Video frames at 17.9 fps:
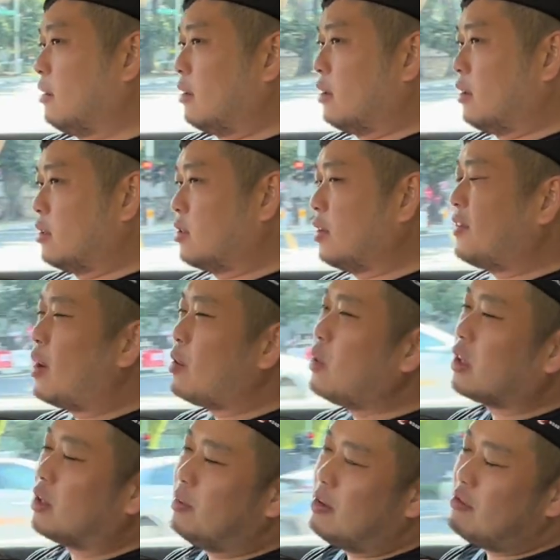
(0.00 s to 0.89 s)
So if I
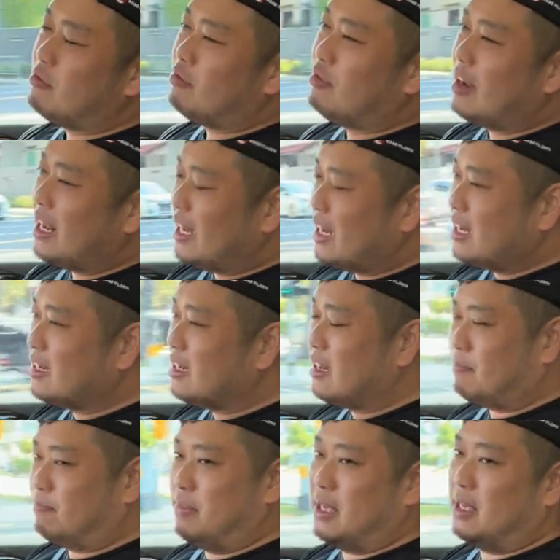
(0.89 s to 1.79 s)
were to be really
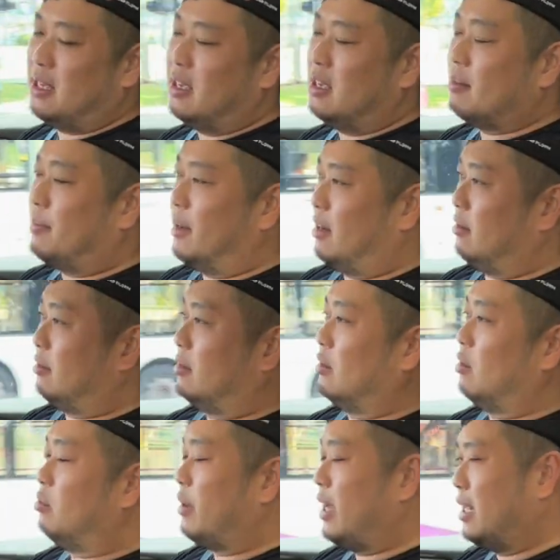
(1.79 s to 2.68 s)
nitpicky about
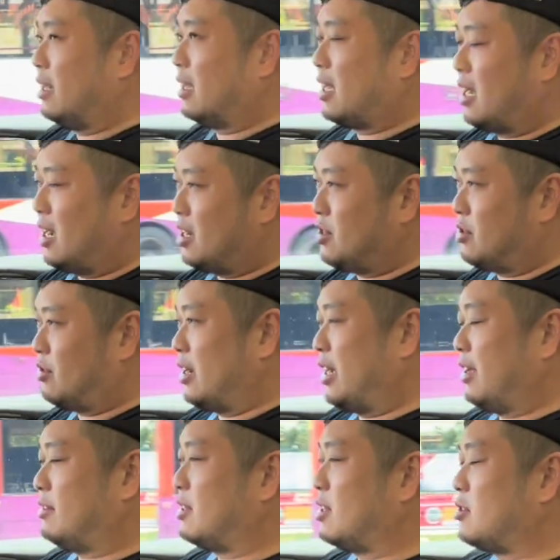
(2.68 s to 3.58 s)
the way the car
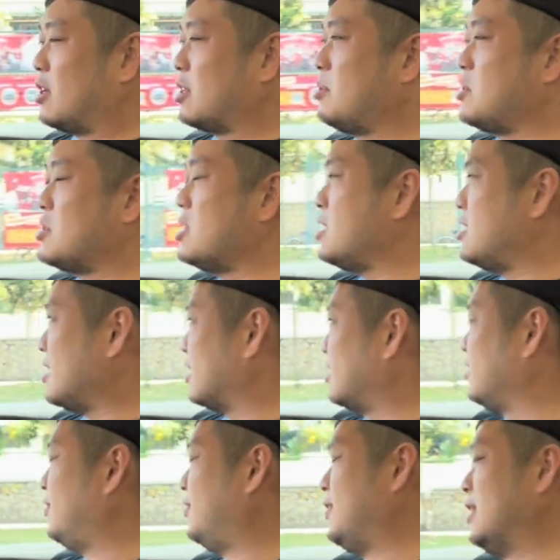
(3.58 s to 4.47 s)
drives, the transmission
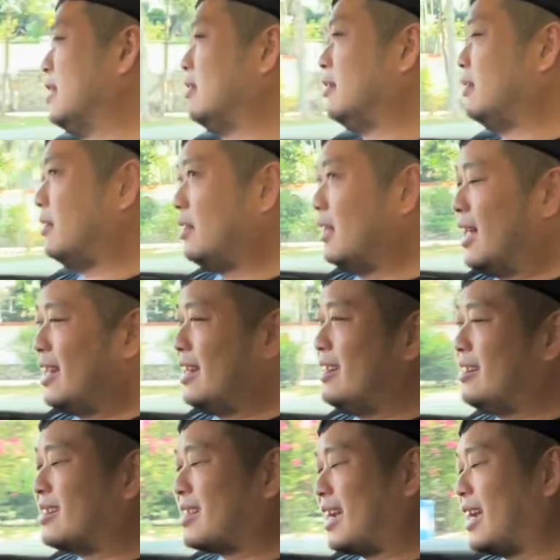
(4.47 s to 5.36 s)
does feel a
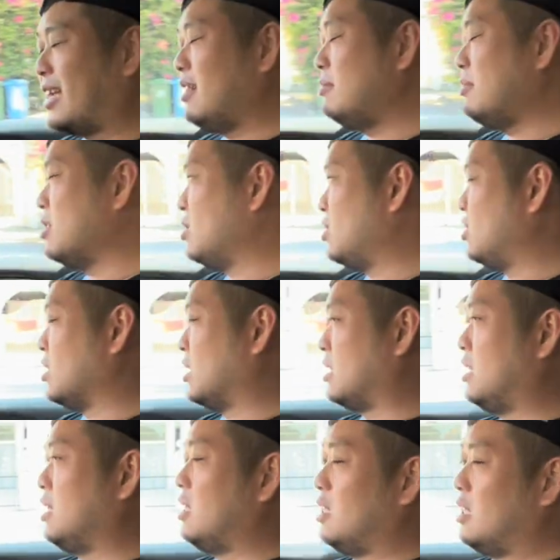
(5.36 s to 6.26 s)
tiny bit
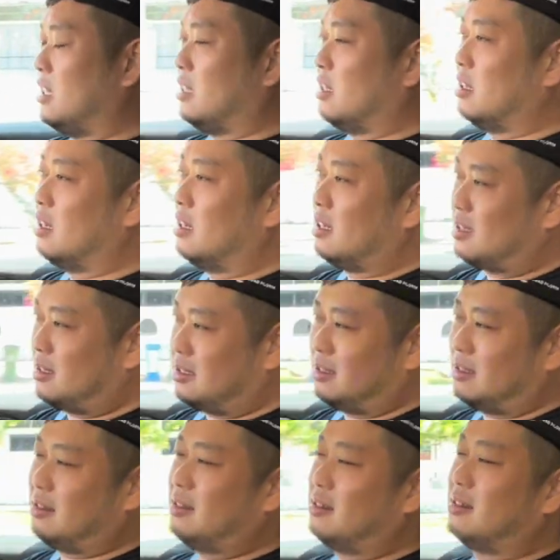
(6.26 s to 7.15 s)
jerky in a
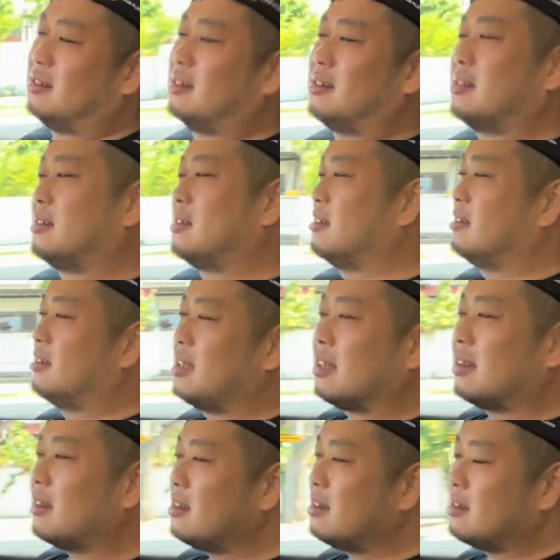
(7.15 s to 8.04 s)

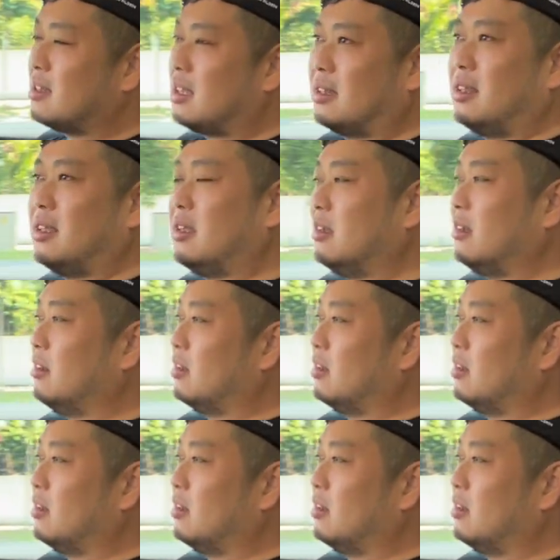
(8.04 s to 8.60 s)
certain setting.